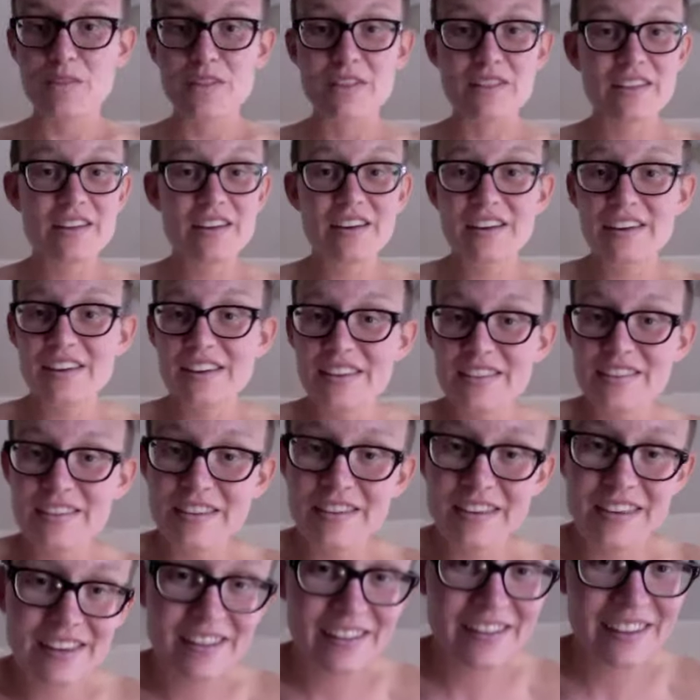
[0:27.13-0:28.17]

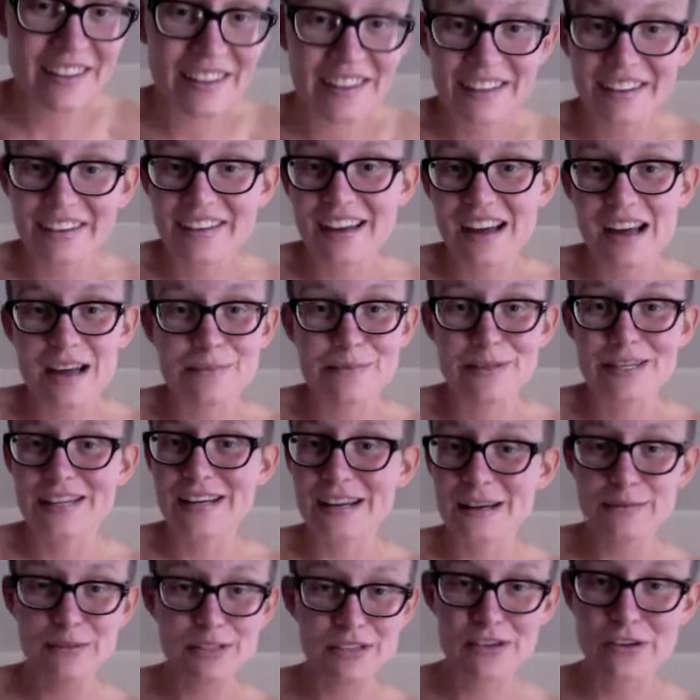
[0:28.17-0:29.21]
The healing, I mean,
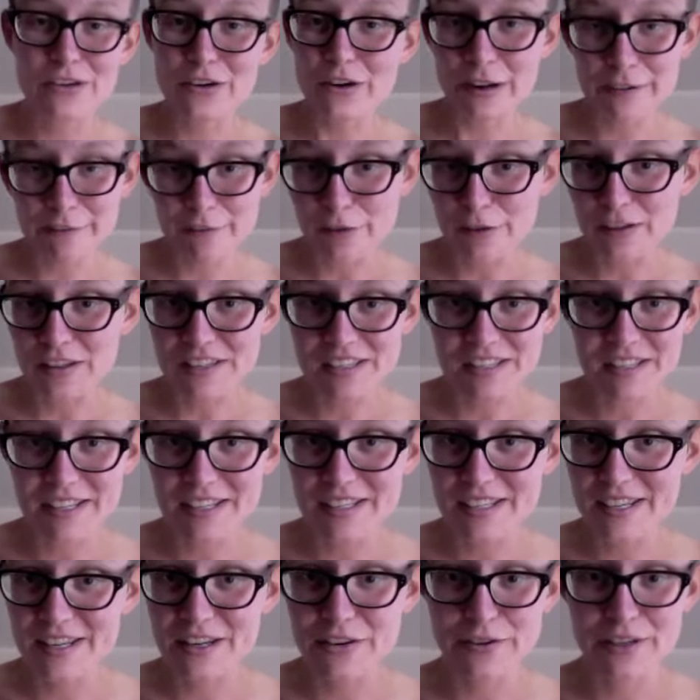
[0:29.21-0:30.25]
I'm so grateful. It's
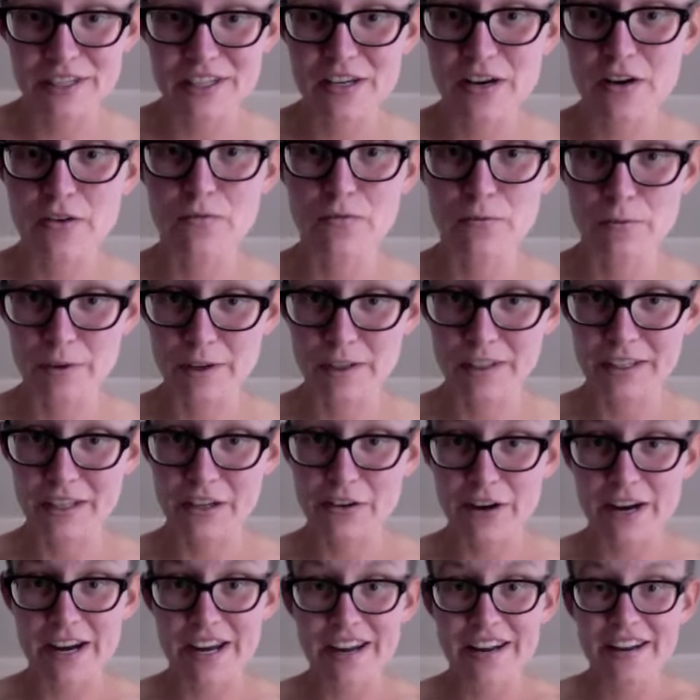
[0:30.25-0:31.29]
continuing to go really
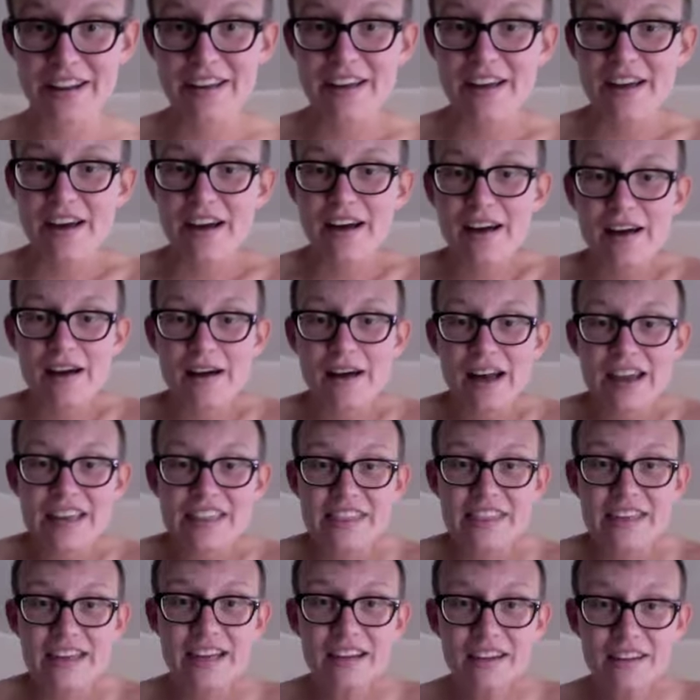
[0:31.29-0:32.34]
great. I
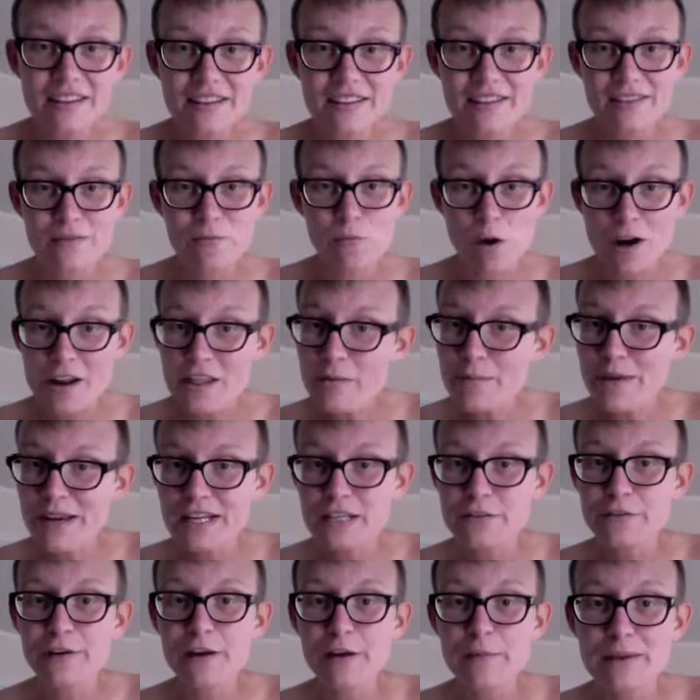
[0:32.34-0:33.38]
think one of the main
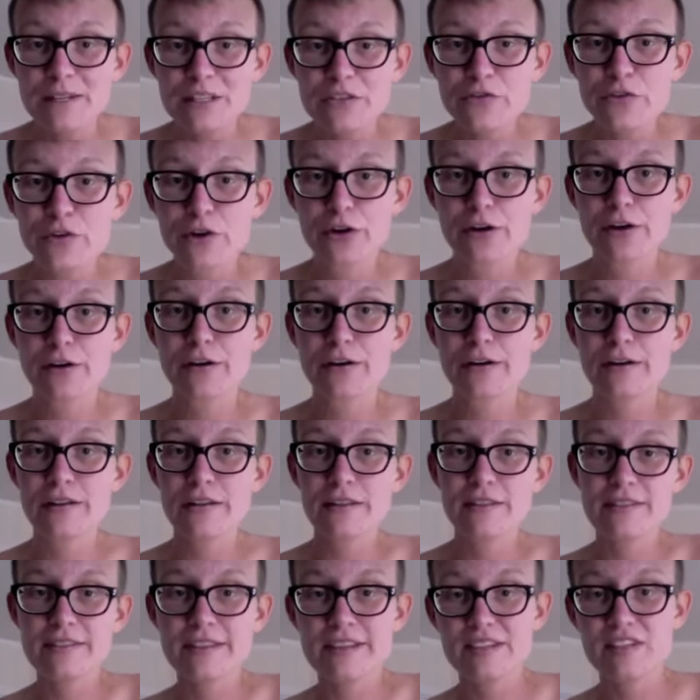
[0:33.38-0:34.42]
developments for
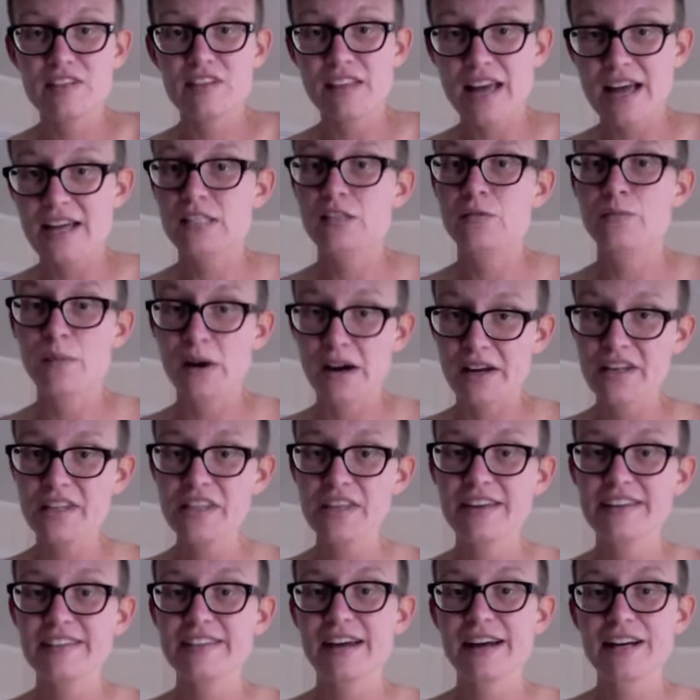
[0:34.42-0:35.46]
this last month
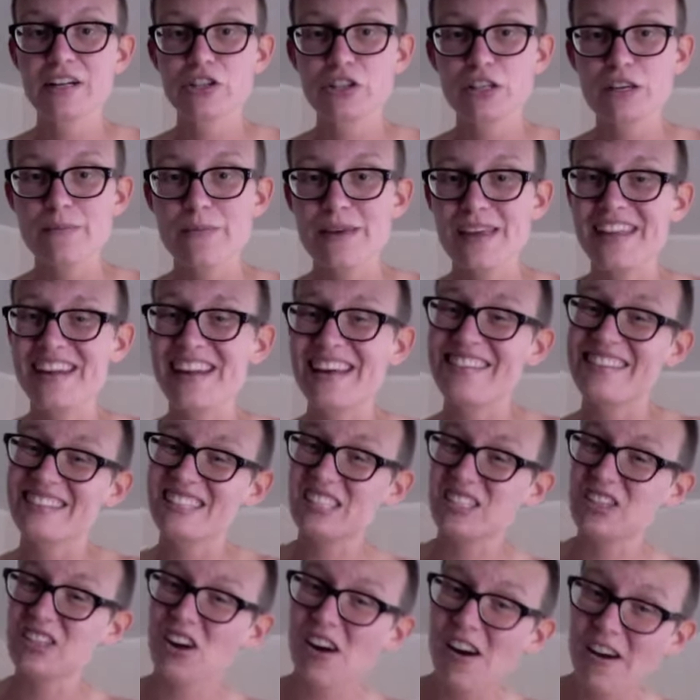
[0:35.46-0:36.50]
has actually been, and this
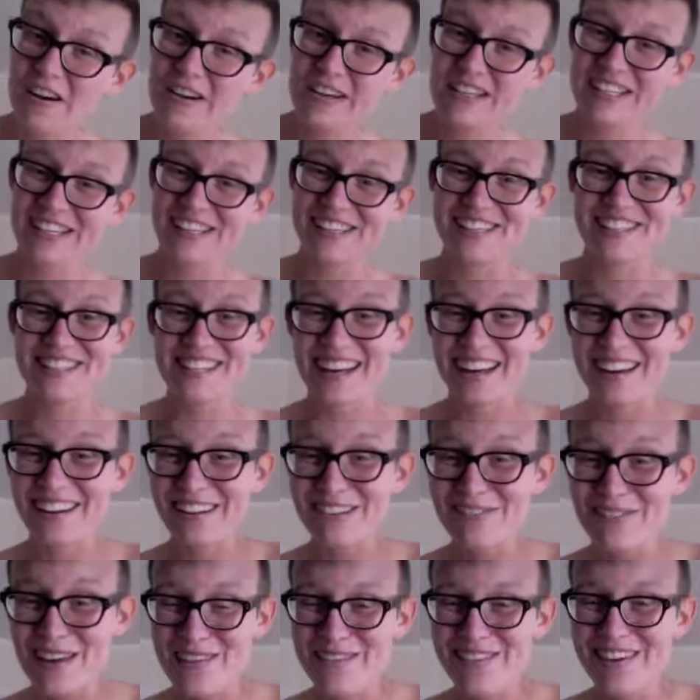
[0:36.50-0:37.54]
is hard to tell
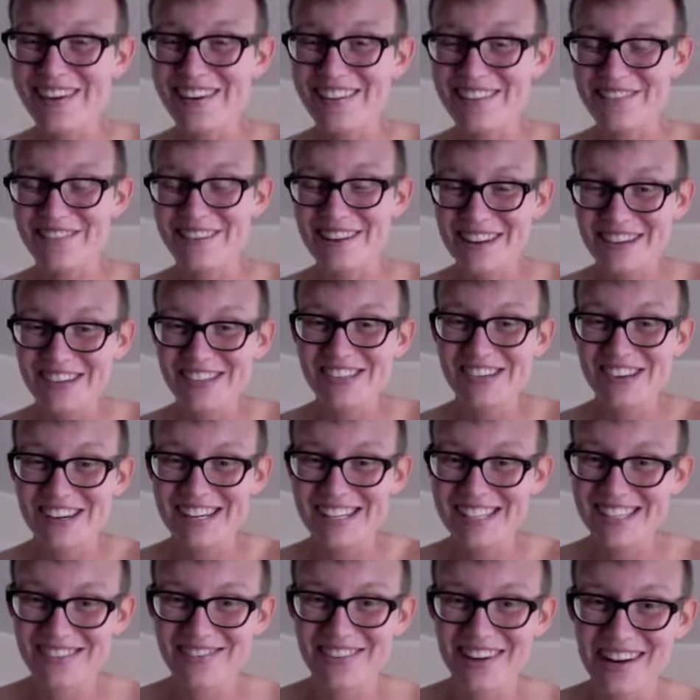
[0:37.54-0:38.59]
maybe on the video screen,
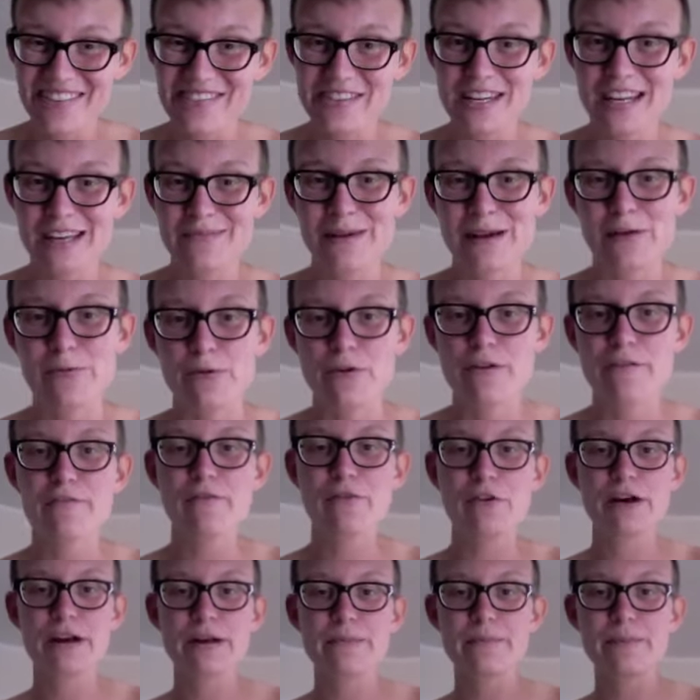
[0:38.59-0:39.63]
so you might have to take my word
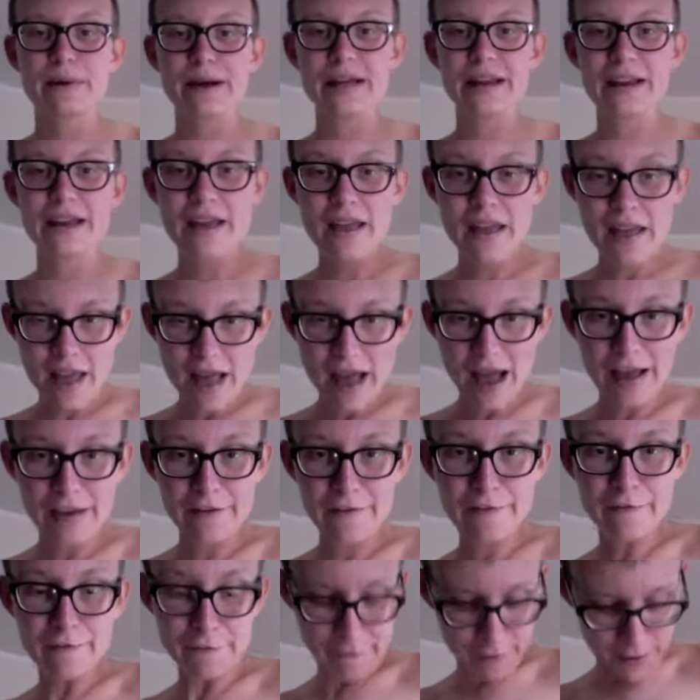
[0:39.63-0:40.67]
for it, but I
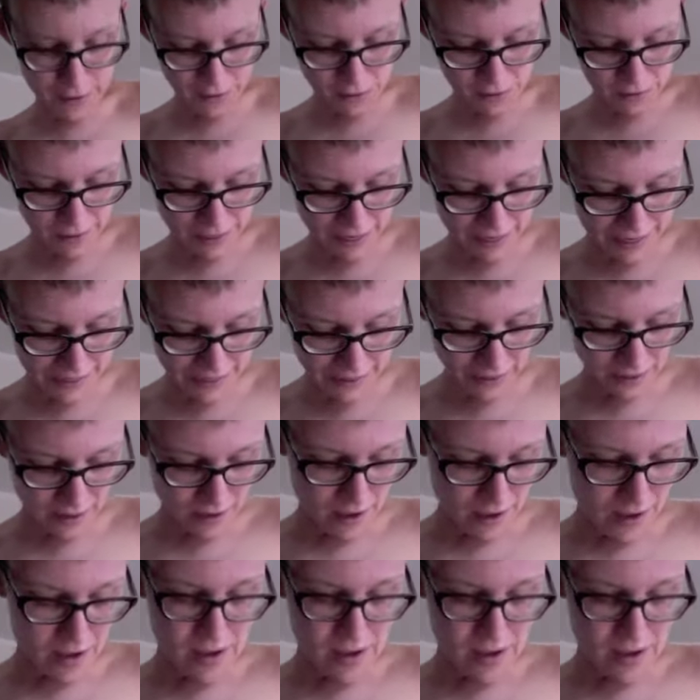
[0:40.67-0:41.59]
feel like